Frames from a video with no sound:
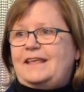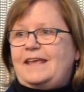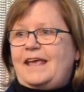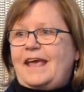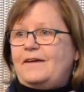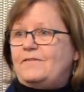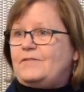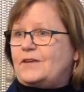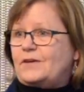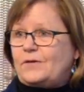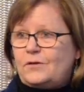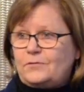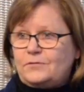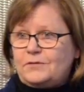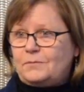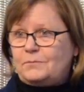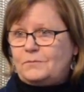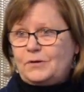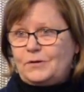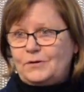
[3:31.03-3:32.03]
They have their
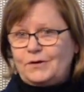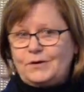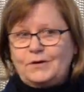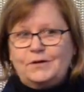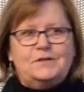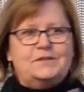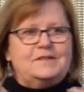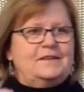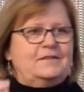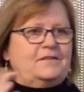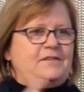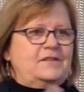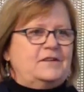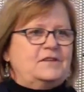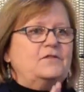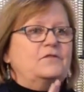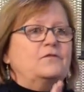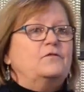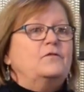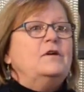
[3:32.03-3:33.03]
own computers.
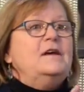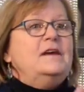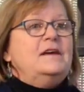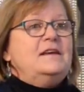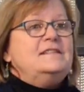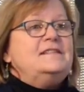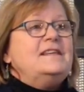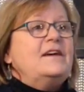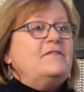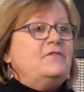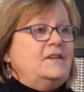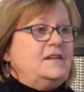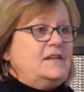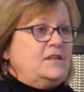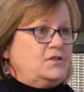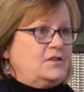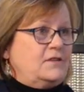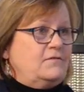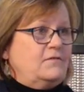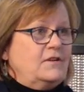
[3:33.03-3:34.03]
There's a
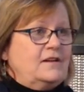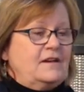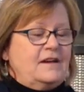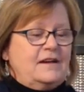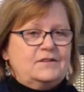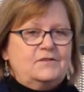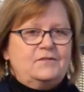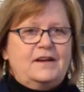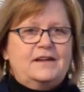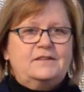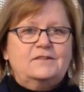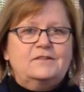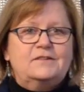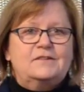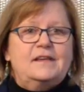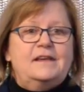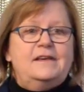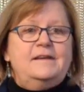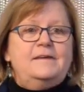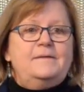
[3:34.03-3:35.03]
definition for contractors.